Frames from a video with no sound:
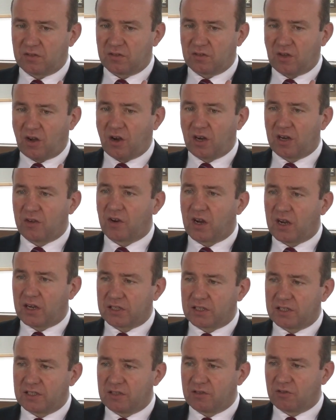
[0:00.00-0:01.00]

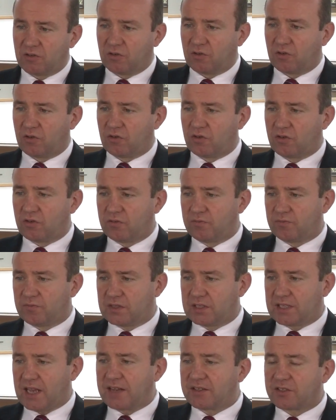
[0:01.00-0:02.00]
hierarchy or
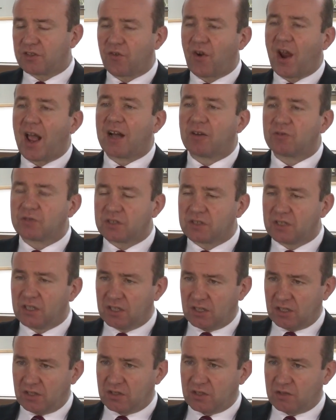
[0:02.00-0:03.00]
centre out
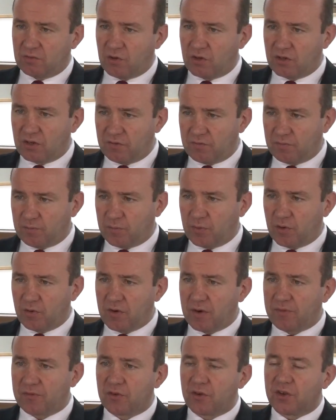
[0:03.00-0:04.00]
to one of
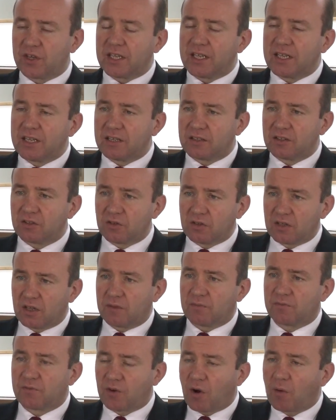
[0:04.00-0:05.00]
periphery in
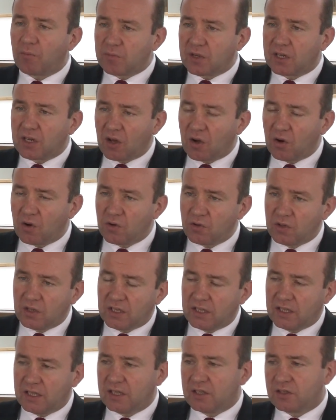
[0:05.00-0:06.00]
and from below.
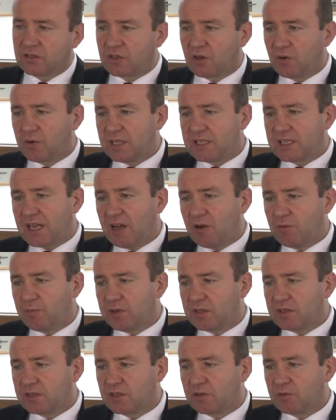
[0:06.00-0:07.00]
So he's
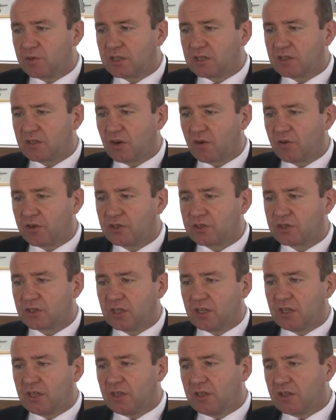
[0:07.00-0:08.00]
helping to encourage
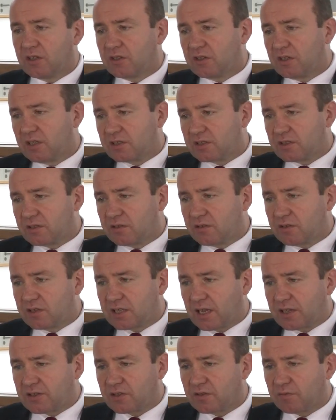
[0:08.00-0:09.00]
this
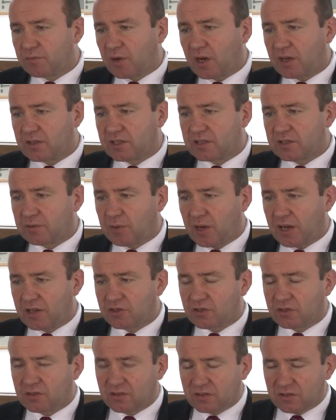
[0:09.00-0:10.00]
sense of
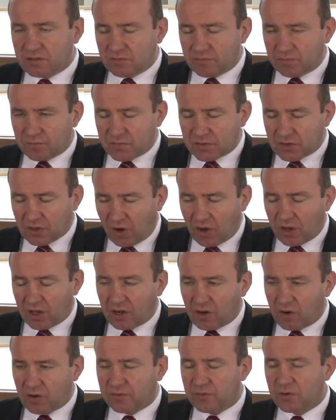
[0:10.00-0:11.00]
participation,
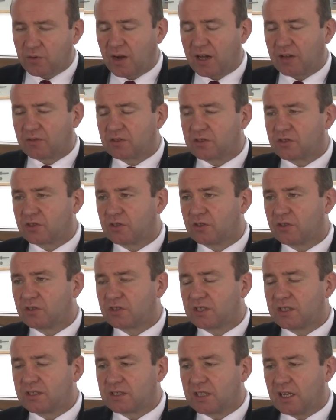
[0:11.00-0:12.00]
dialogue throughout the
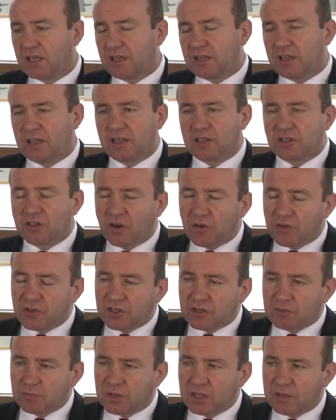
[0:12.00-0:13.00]
church. He's
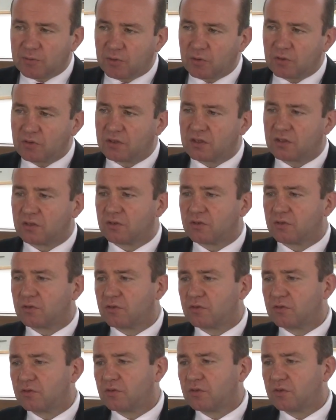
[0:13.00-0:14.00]
encouraging people
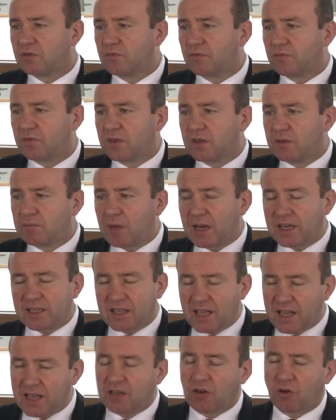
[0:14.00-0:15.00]
to make
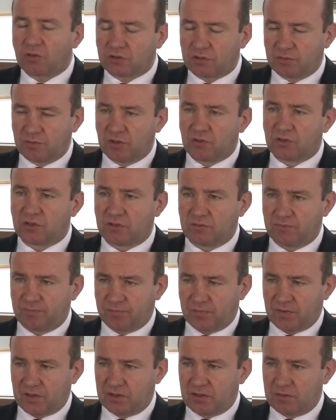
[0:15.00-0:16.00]
their contribution
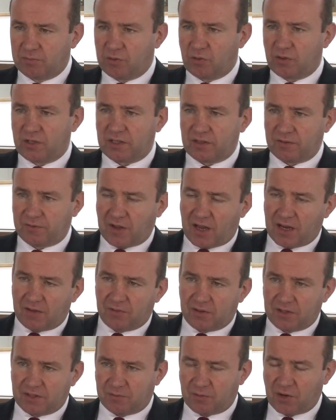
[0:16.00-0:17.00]
to putting the
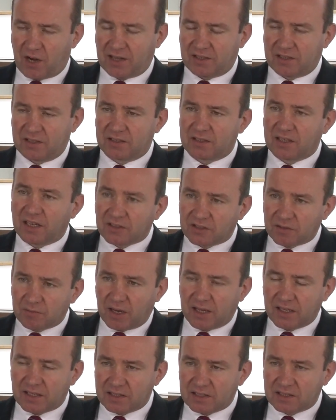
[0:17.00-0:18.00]
faith into practice and to
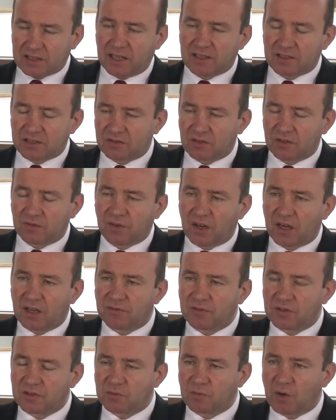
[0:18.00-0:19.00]
making sense of the
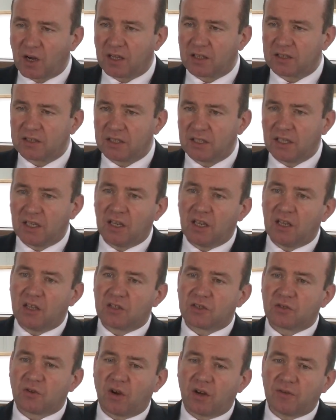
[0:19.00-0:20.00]
faith as well.
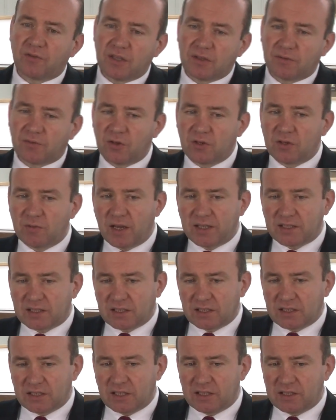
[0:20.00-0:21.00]
So I think
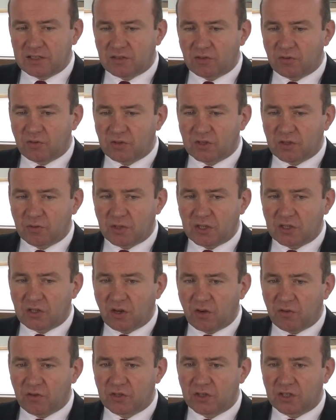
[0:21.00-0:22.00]
fundamentally he's also
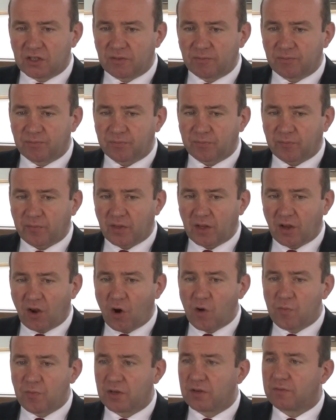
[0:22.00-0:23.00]
encouraging
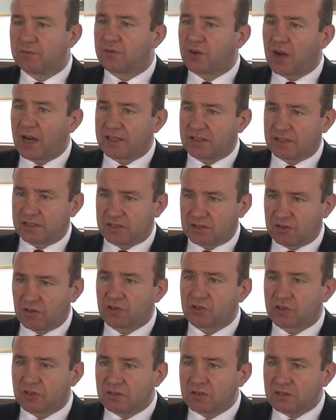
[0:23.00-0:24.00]
open and frank
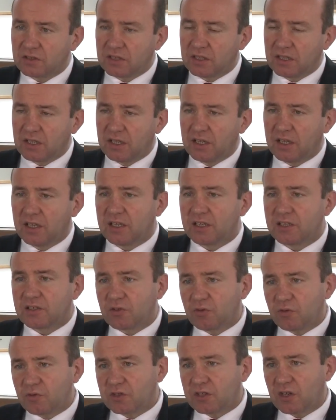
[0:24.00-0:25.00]
discussion.
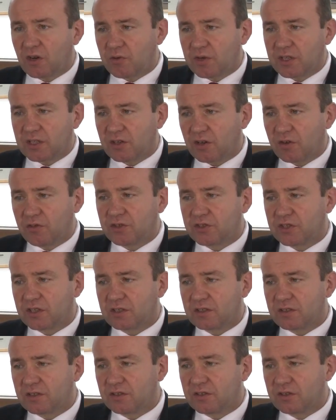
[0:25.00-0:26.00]
He's also
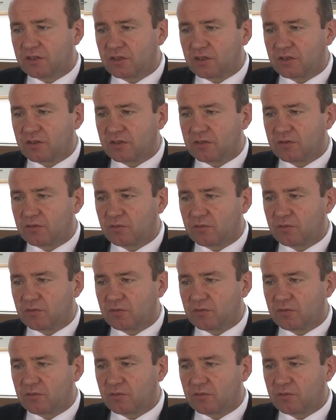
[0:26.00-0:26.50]
encouraging that